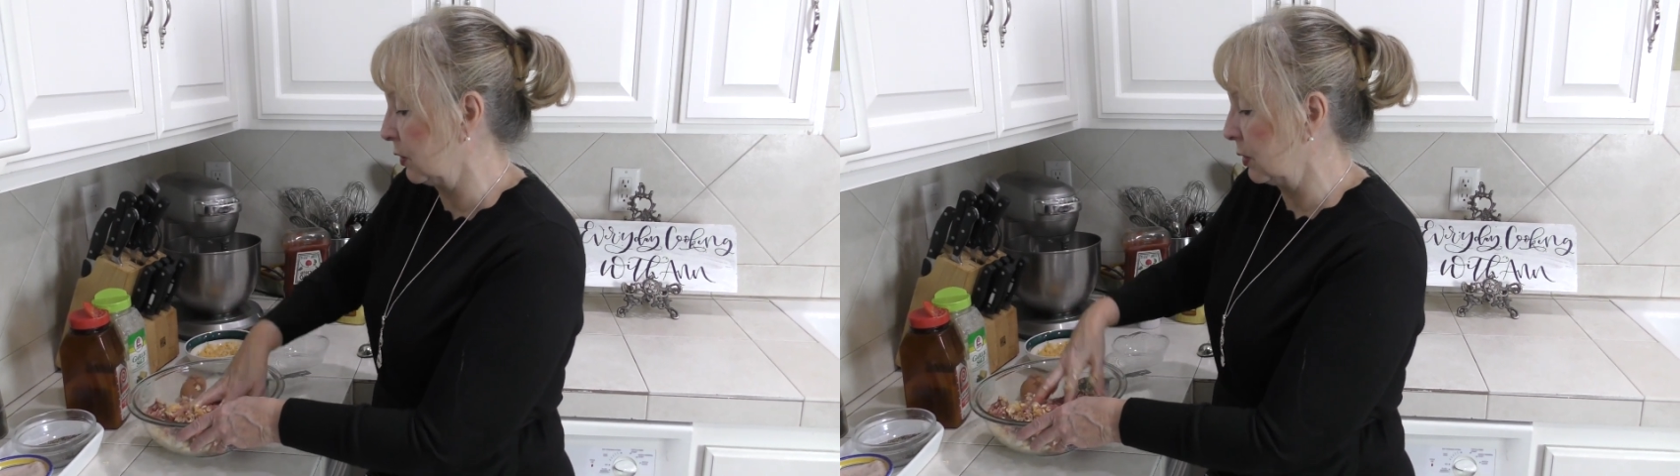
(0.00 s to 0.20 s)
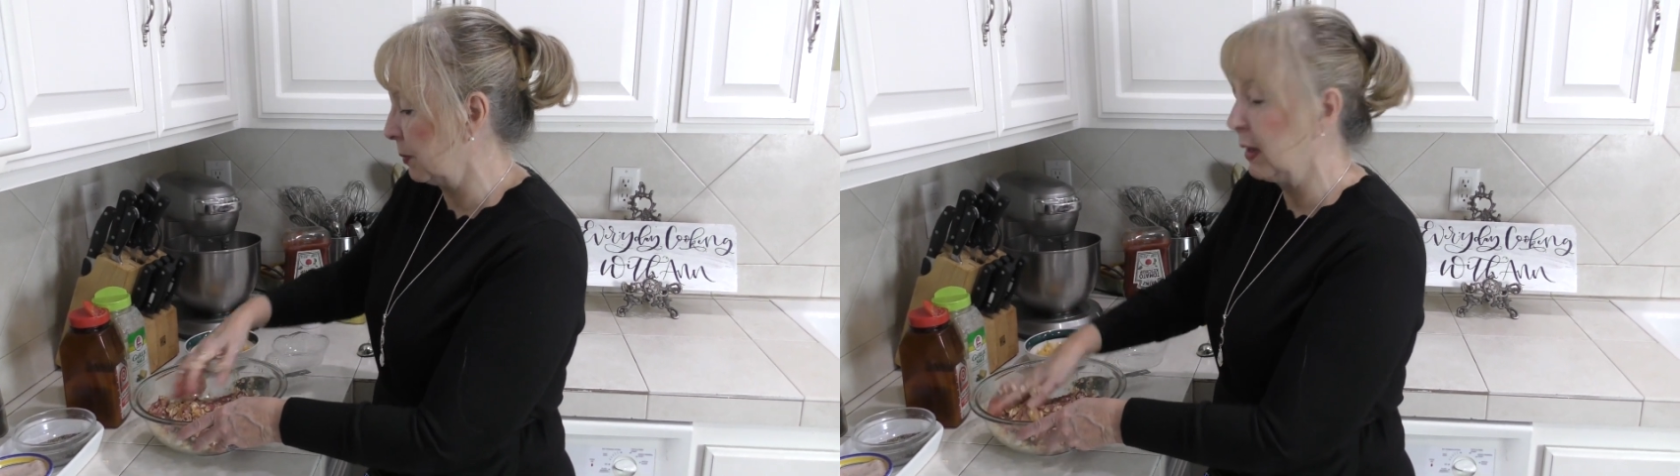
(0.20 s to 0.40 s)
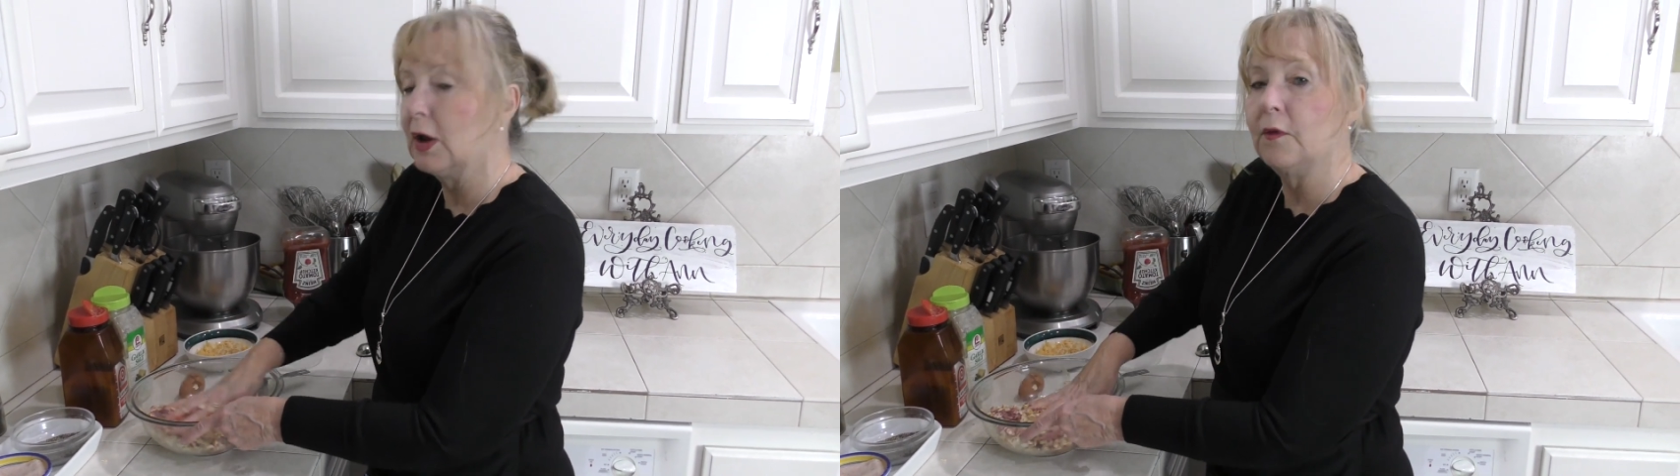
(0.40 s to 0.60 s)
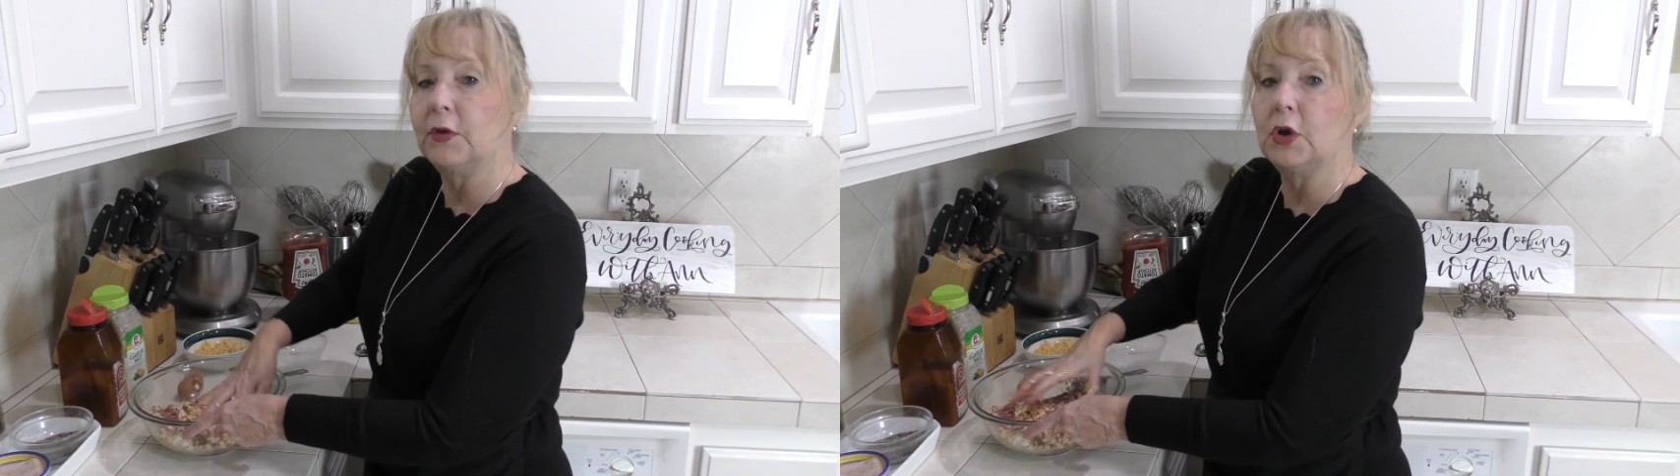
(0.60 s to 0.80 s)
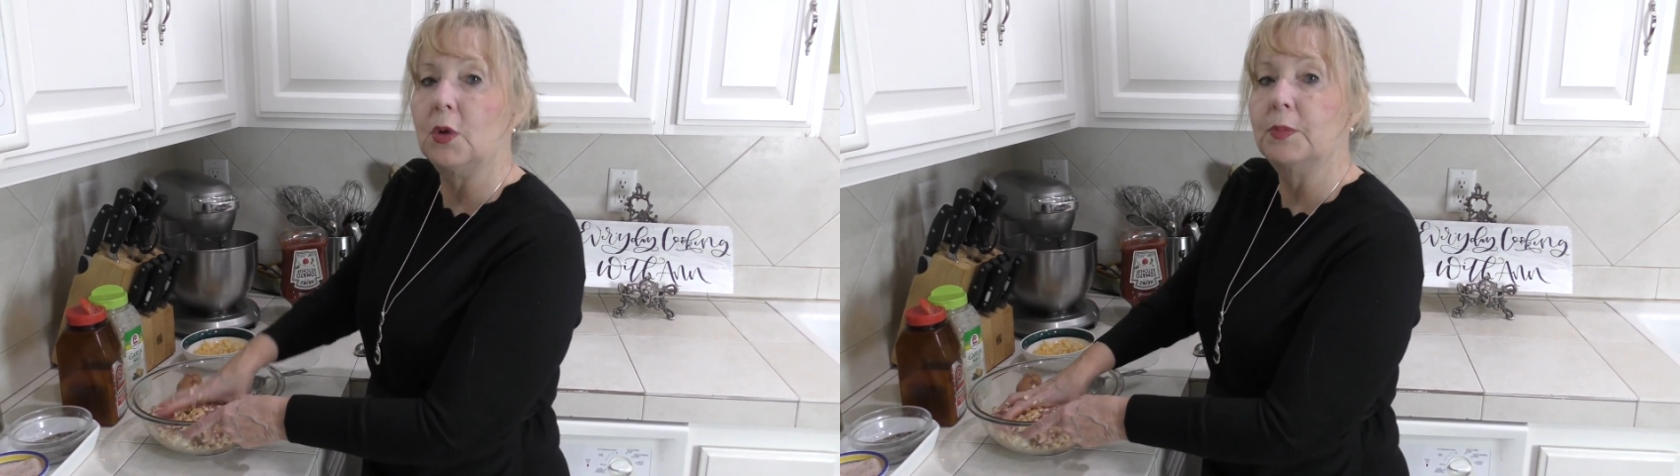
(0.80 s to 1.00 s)
Just be careful
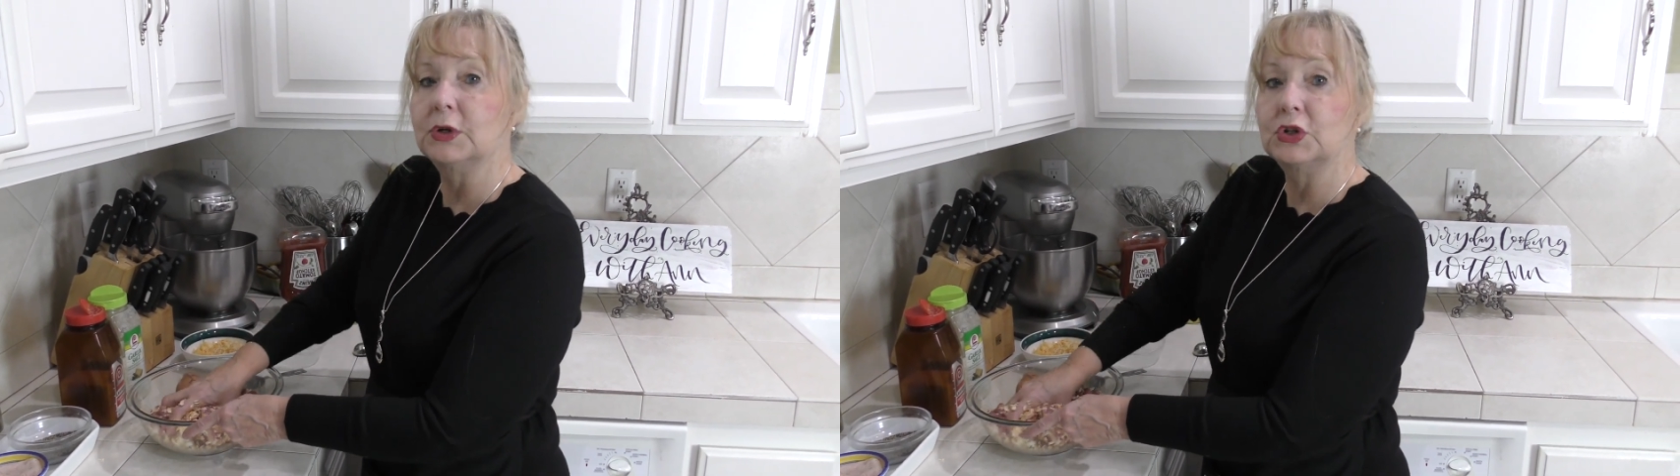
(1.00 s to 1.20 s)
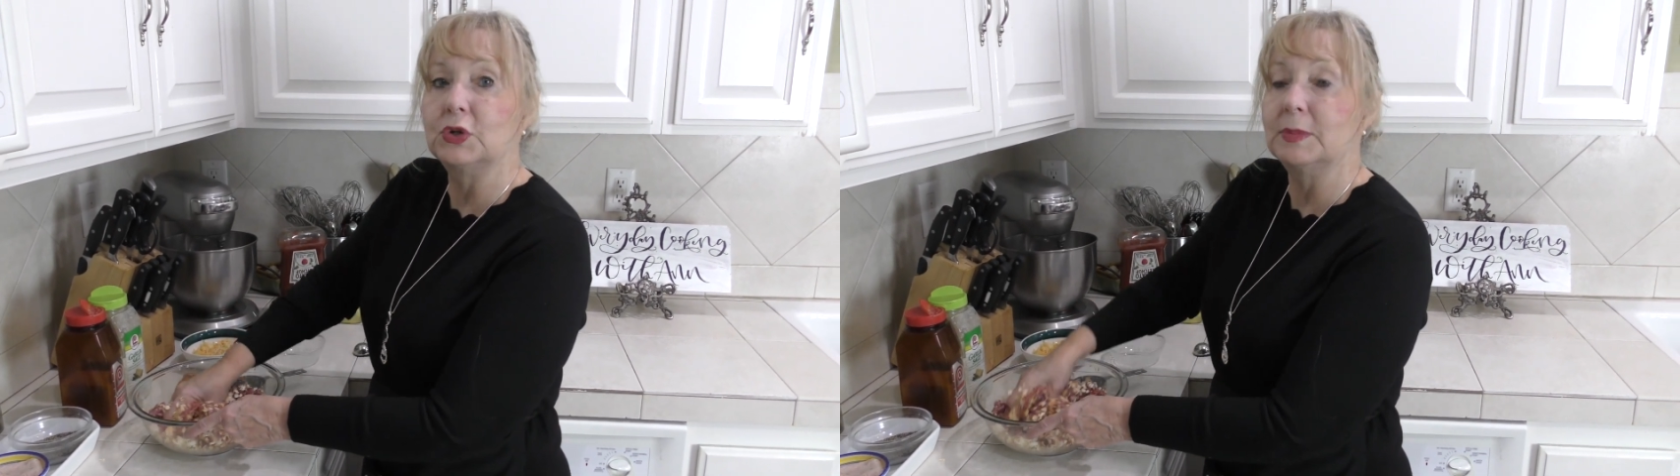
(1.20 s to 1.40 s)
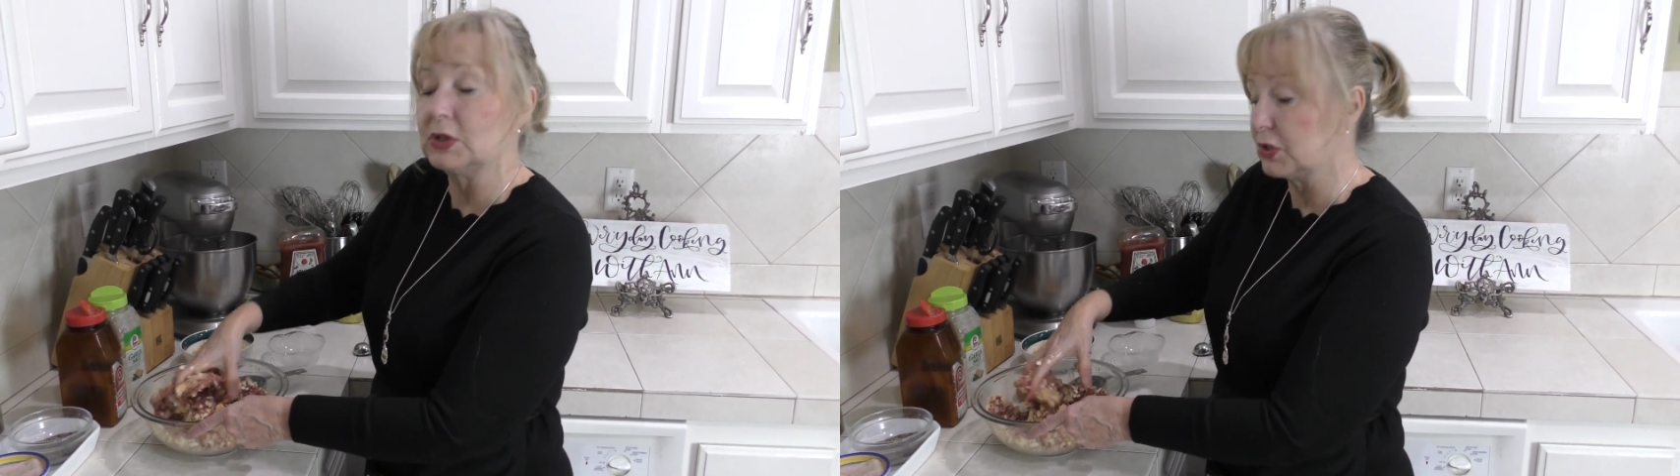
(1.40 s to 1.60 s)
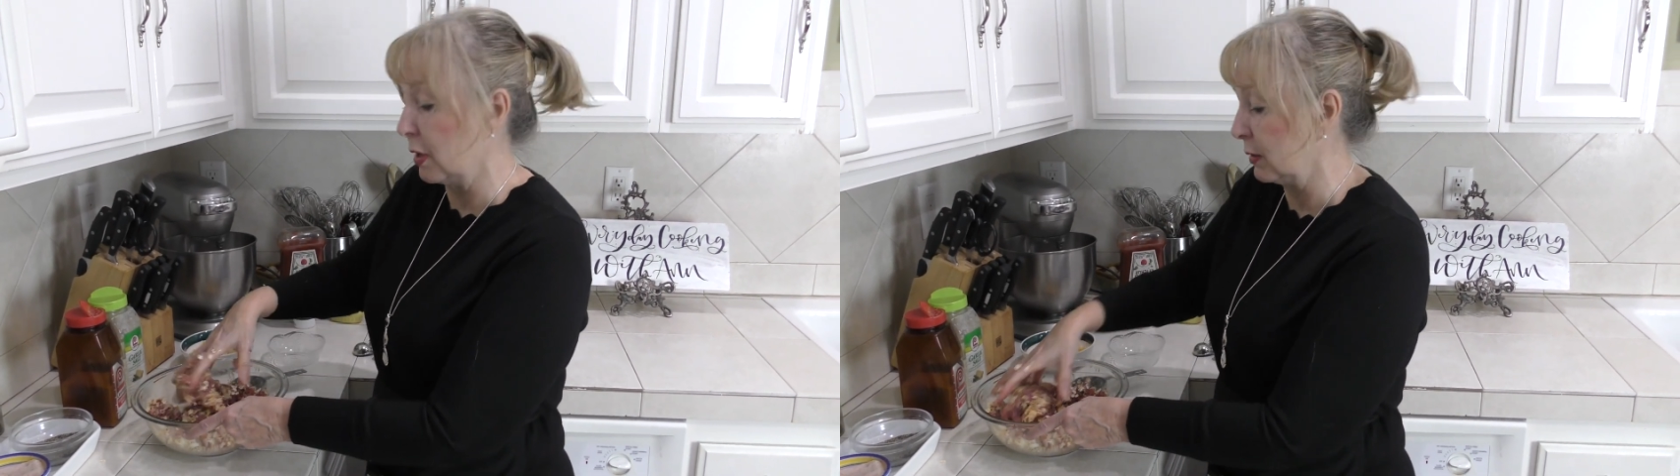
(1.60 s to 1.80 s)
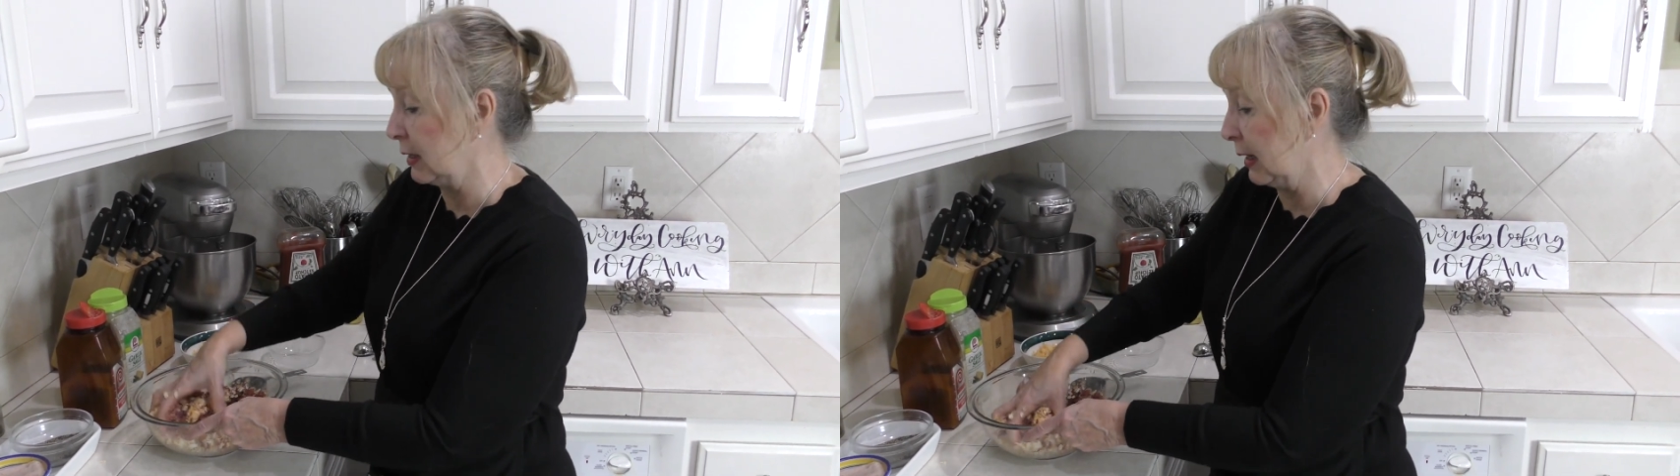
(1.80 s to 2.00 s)
you don't put too much
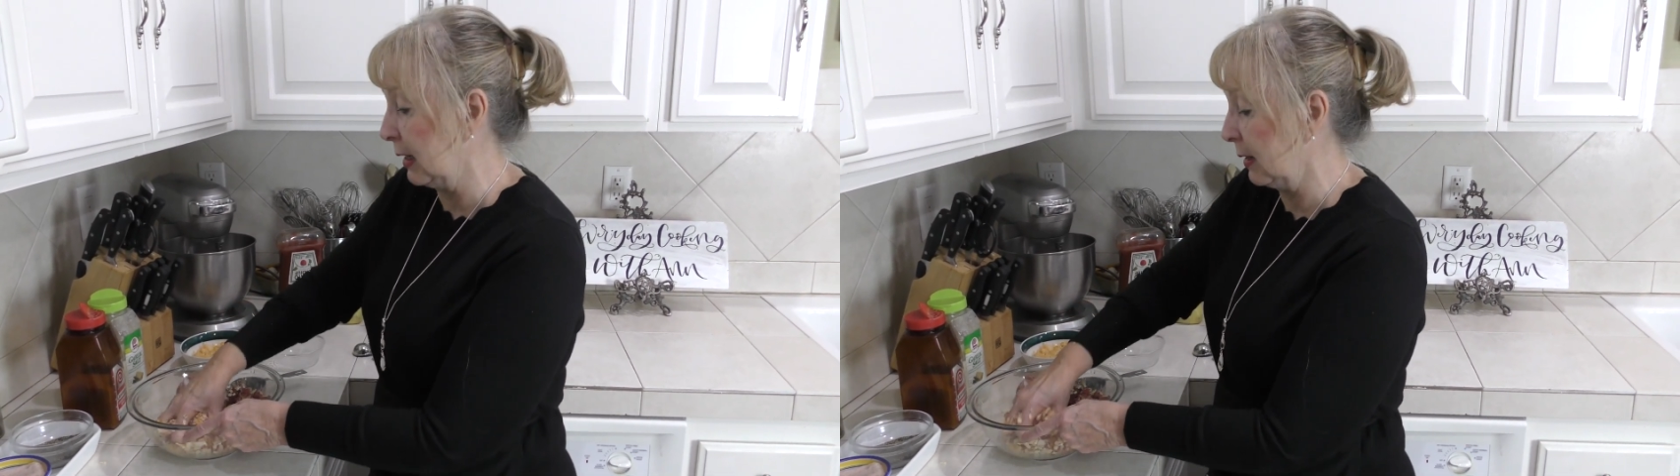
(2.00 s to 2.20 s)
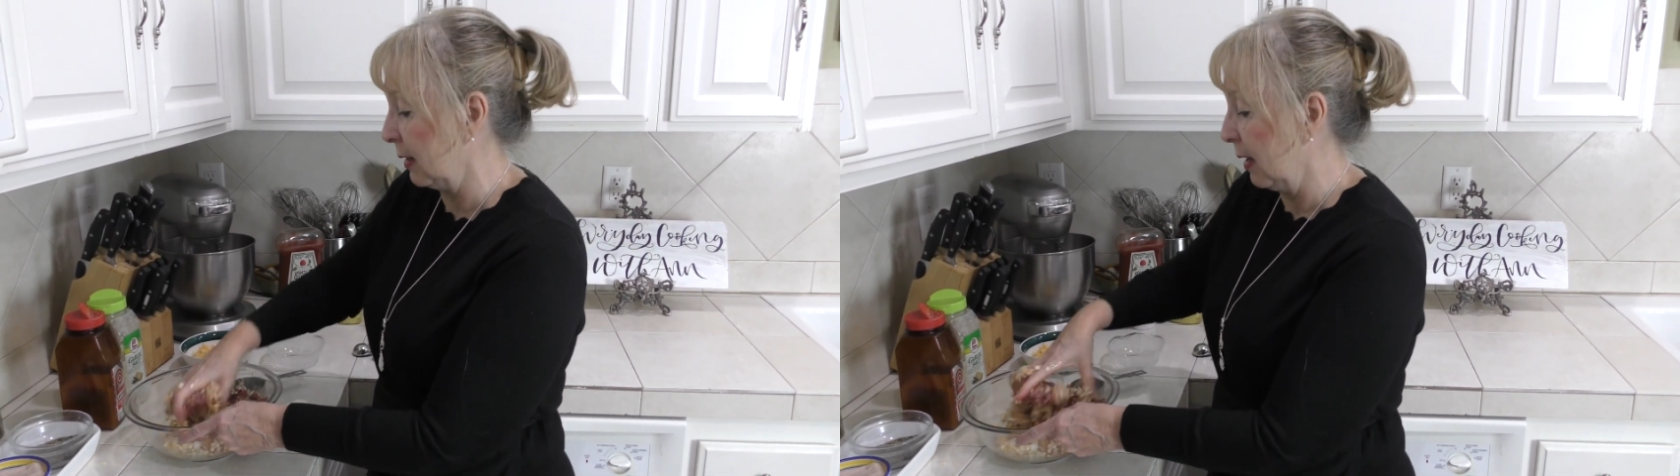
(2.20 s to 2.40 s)
salt in it.